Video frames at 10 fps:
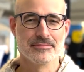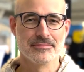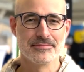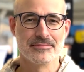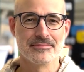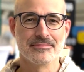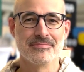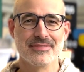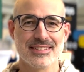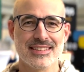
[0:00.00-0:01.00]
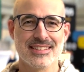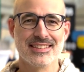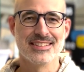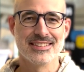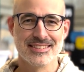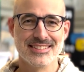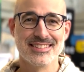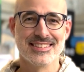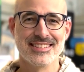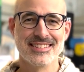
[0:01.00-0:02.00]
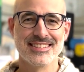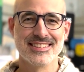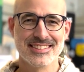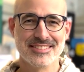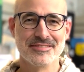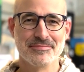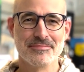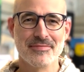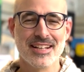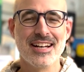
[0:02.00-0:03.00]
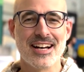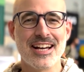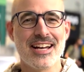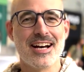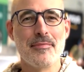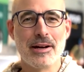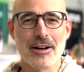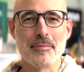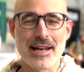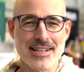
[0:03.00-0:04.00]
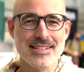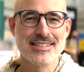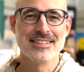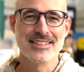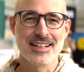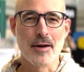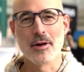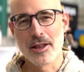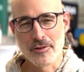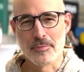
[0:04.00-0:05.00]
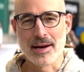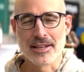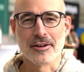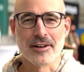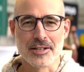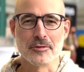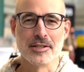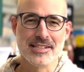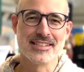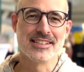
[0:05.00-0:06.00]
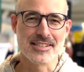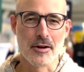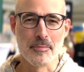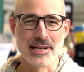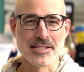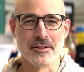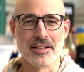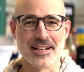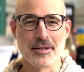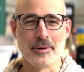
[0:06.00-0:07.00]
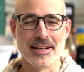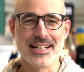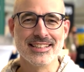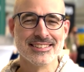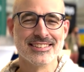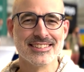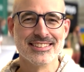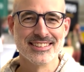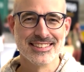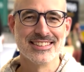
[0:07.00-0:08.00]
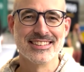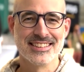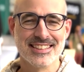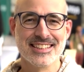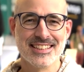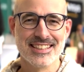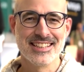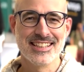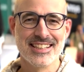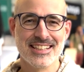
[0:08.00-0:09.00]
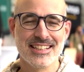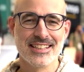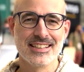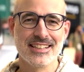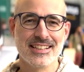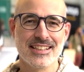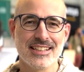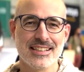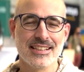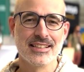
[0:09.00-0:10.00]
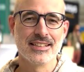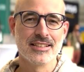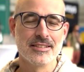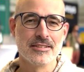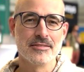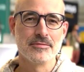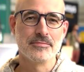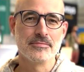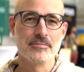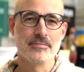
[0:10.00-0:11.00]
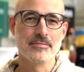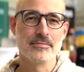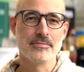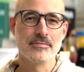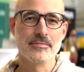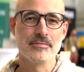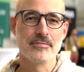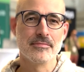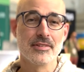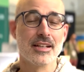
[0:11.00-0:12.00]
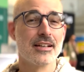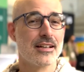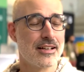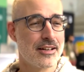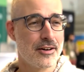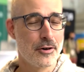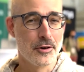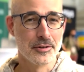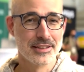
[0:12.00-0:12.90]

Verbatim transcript: Yeah, so uh, could you introduce yourself, please? Hi, I'm Eric Matthes. I'm the author of Python Crash Course, I'm um, best known in the community. Right, and uh, uh, how did you get into coding and how did you get into oh. Python?